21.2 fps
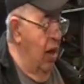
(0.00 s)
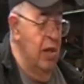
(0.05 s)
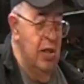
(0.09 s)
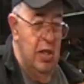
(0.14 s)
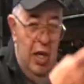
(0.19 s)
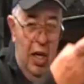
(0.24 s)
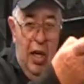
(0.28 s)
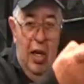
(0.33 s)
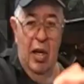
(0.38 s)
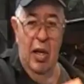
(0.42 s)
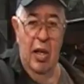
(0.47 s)
out,
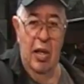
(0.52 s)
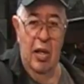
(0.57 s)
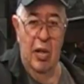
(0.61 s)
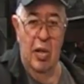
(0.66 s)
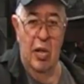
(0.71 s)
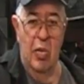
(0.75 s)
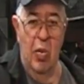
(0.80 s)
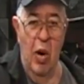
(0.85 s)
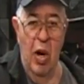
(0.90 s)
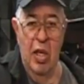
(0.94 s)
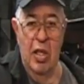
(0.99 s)
you
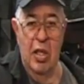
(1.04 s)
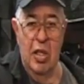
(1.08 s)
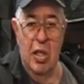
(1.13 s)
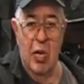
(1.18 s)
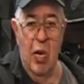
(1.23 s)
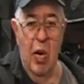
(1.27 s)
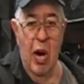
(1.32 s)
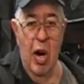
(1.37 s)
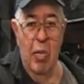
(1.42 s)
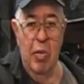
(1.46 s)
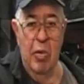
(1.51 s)
square, you
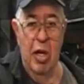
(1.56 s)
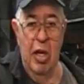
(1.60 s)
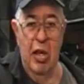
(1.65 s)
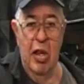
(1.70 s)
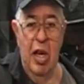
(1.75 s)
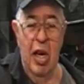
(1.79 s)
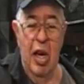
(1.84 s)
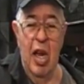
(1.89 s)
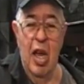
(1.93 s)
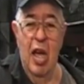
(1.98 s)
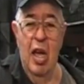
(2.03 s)
square it up to your
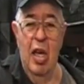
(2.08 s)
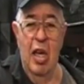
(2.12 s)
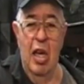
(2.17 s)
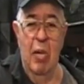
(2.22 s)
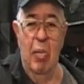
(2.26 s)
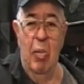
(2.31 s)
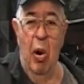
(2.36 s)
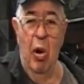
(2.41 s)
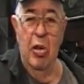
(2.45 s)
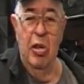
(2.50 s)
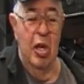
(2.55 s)
thing, you
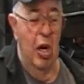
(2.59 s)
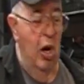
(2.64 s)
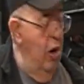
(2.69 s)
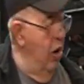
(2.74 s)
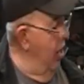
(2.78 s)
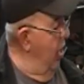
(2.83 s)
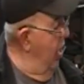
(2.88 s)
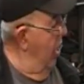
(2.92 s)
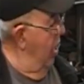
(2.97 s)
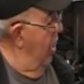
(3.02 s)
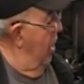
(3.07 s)
bolt it on
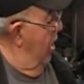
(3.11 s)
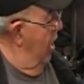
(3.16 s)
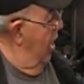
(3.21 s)
there,